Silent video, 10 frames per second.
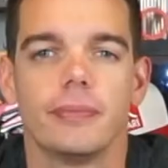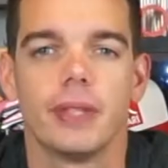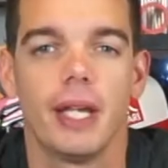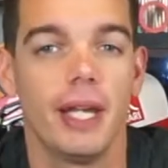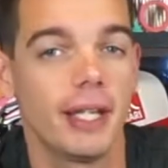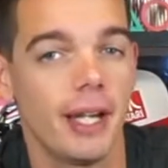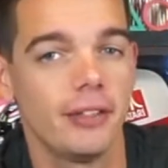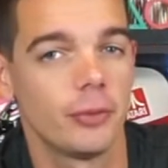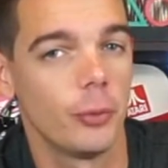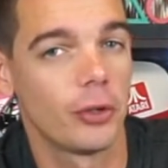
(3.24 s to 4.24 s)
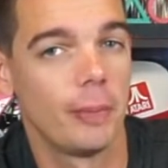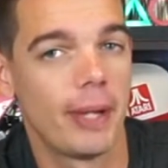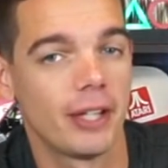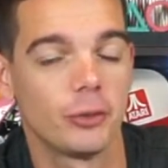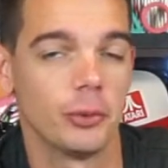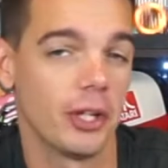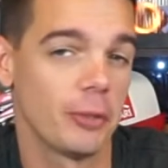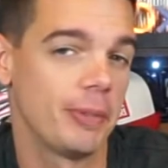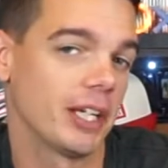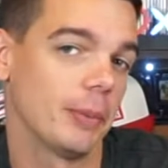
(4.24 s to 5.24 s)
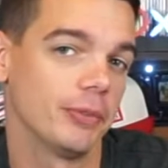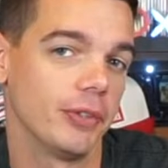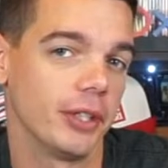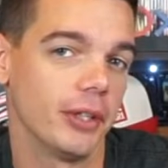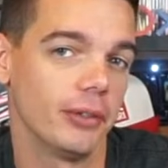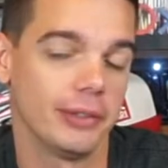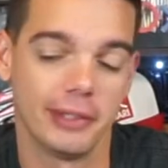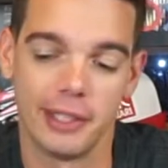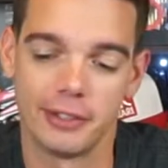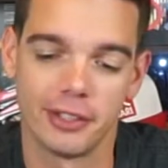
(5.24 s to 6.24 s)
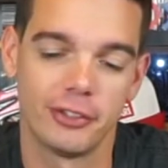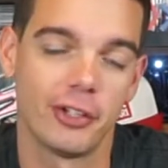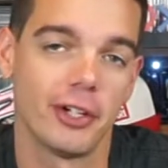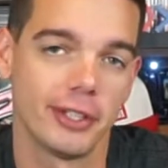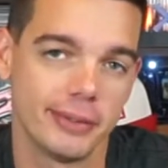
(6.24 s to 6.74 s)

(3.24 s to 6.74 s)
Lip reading: Hey guys, and welcome back to another pickups video. Let's get started.